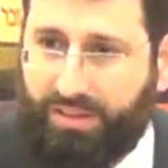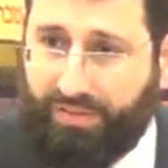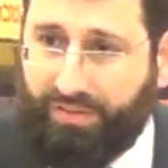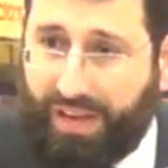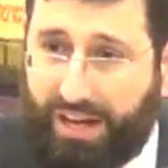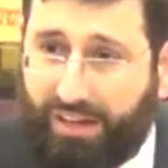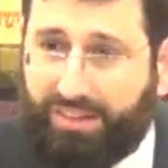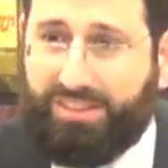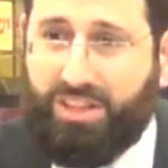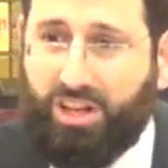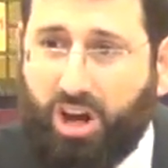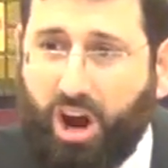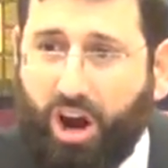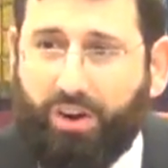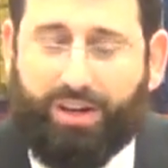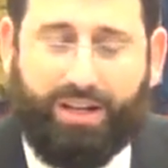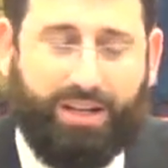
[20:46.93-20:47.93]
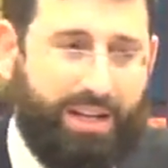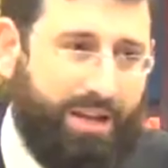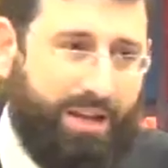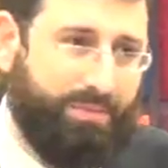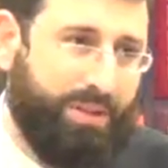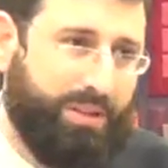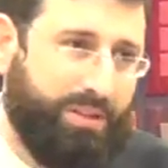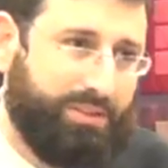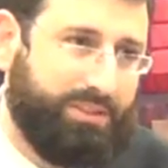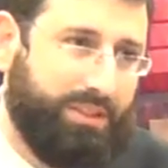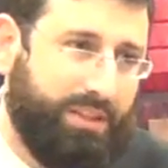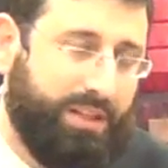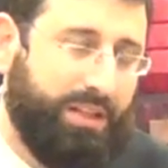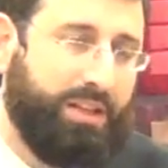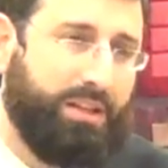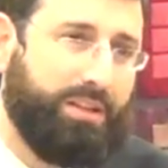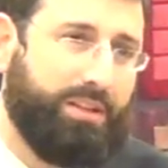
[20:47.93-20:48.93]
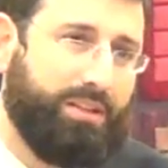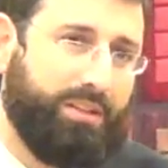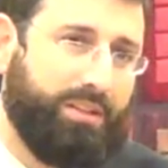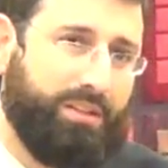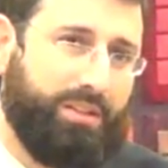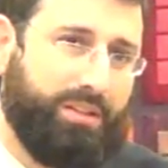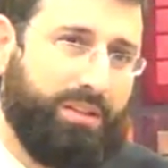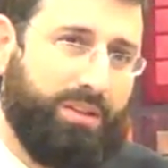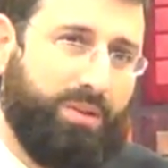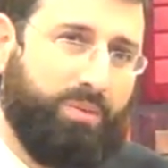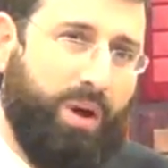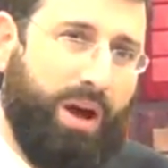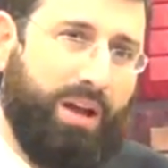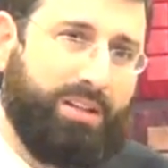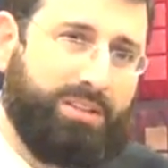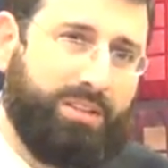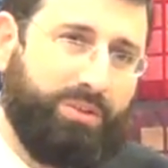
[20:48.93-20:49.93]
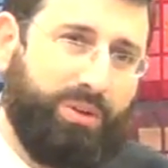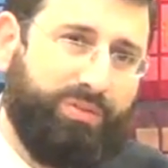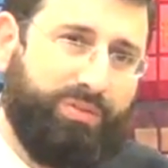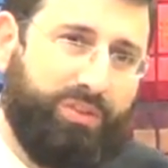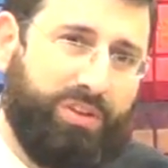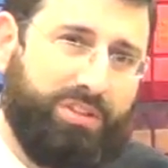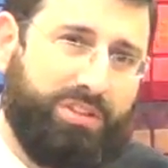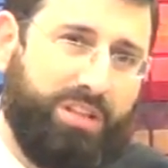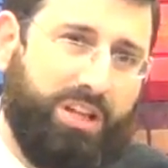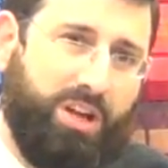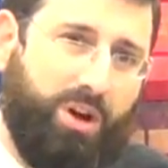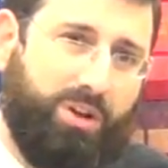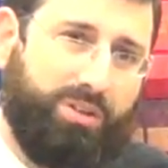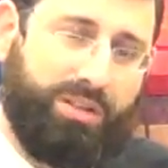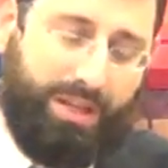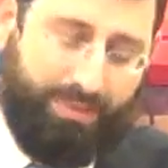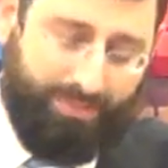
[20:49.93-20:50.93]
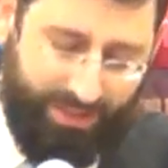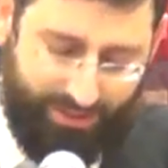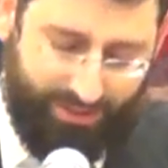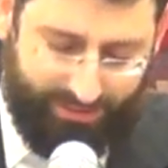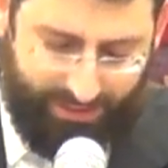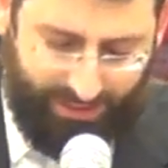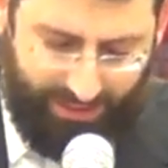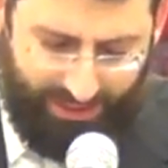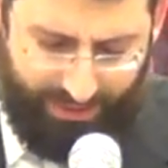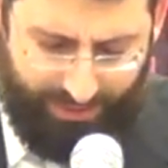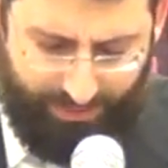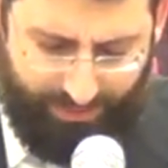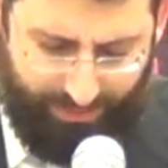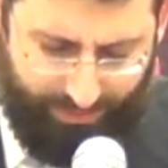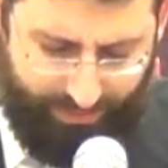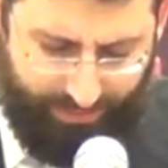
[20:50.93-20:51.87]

Devir is the current name of the city. Why does he refer to the old name of the city?